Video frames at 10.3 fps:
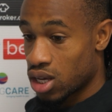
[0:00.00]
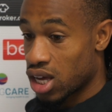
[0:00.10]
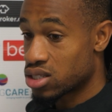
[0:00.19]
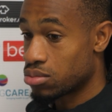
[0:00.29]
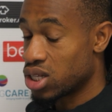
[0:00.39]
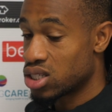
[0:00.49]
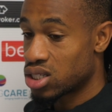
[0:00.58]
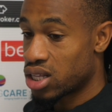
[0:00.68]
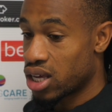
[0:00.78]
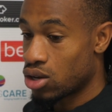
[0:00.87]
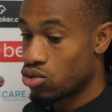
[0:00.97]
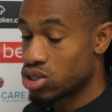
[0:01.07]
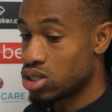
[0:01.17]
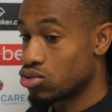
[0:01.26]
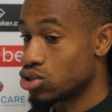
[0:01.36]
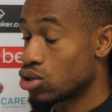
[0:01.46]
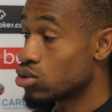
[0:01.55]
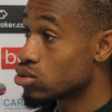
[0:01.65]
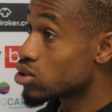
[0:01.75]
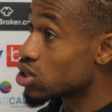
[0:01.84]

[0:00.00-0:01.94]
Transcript: get some minutes today. Obviously the results